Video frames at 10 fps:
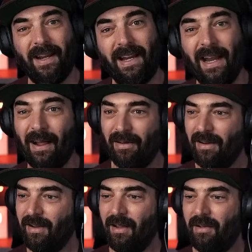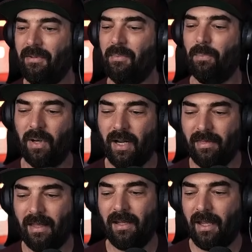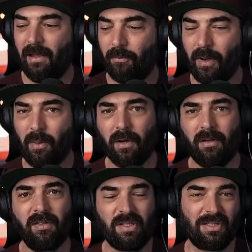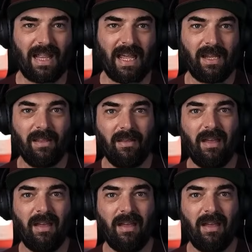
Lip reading: finding out. But I think if we were to just like